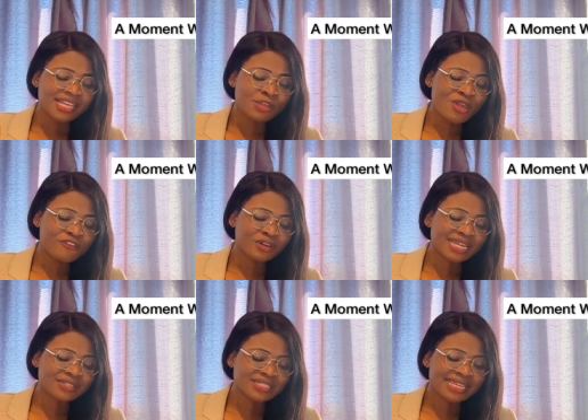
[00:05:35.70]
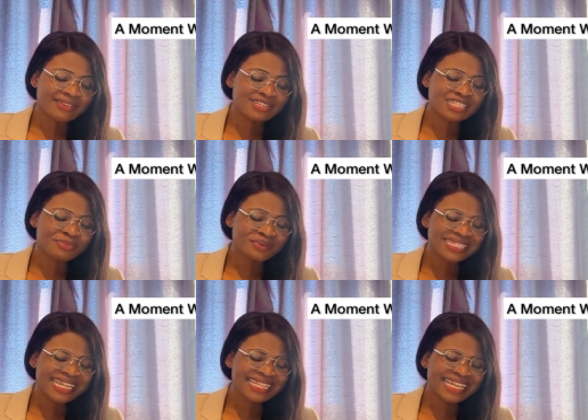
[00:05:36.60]
He went further to say that the
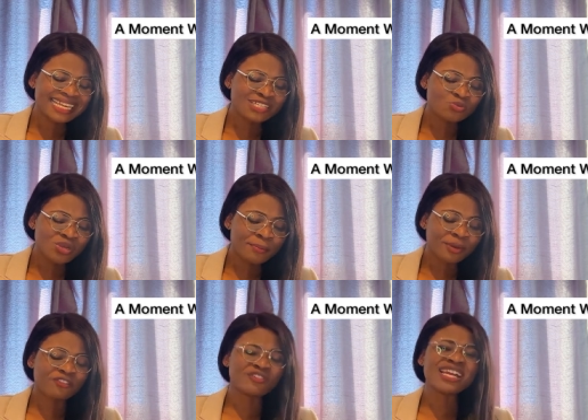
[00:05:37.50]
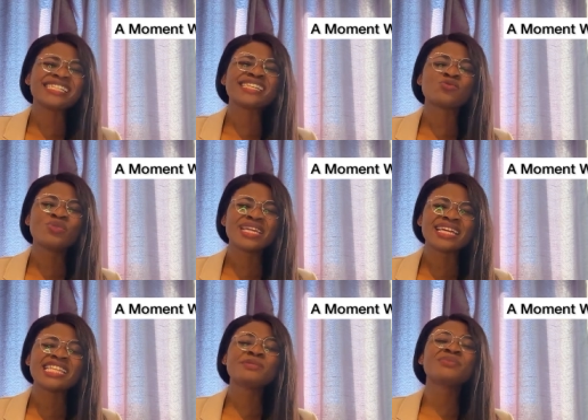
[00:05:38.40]
spirit indeed is willing, but the flesh is weak.
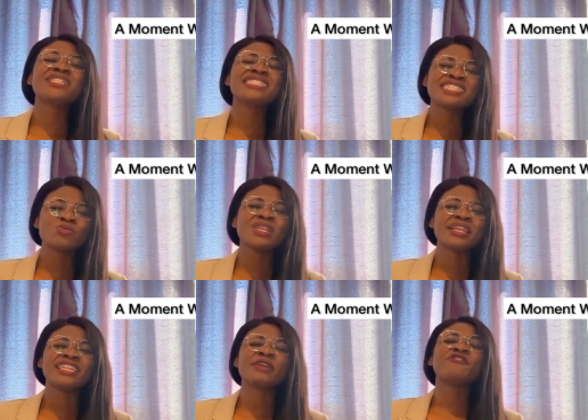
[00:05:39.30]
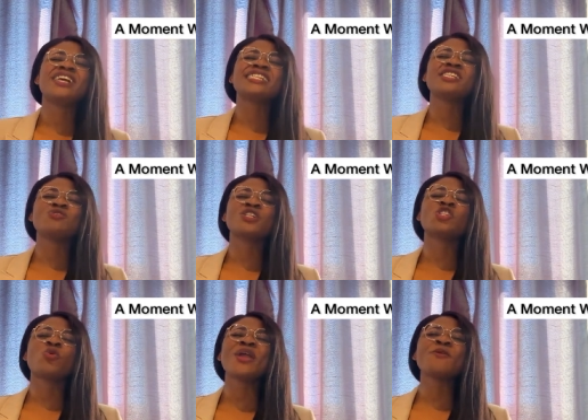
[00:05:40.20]
The spirit is willing, the flesh is weak.
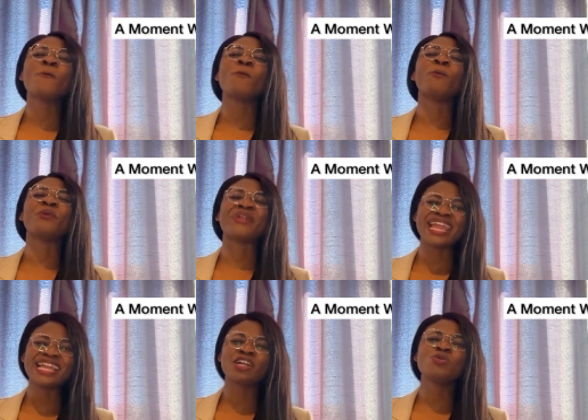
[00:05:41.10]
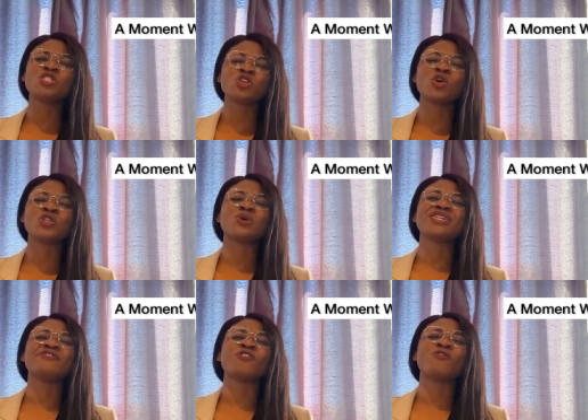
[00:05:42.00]
So when you pray, glory to God, your,
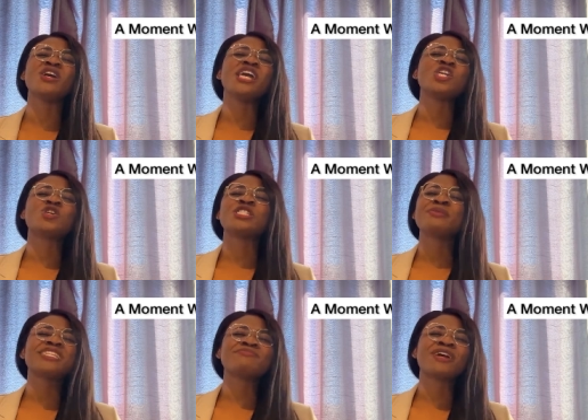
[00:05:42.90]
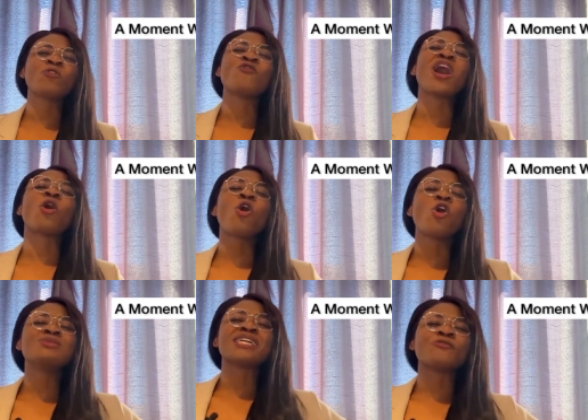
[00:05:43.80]
your, your spirit man
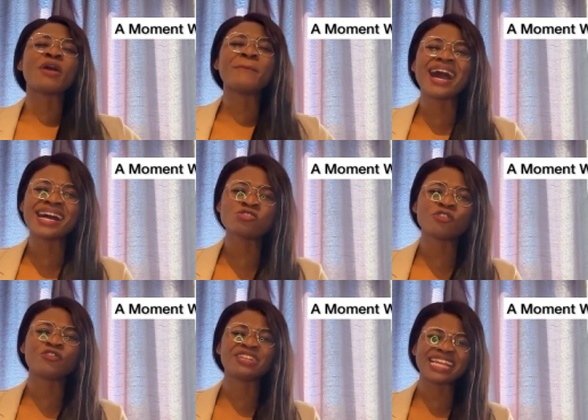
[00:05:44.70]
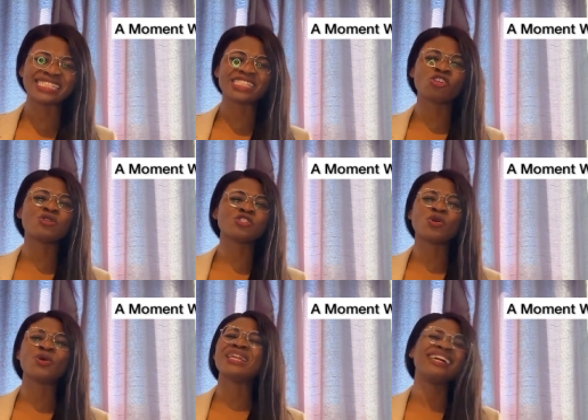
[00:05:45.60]
overcomes and overpowers your flesh, glory to God.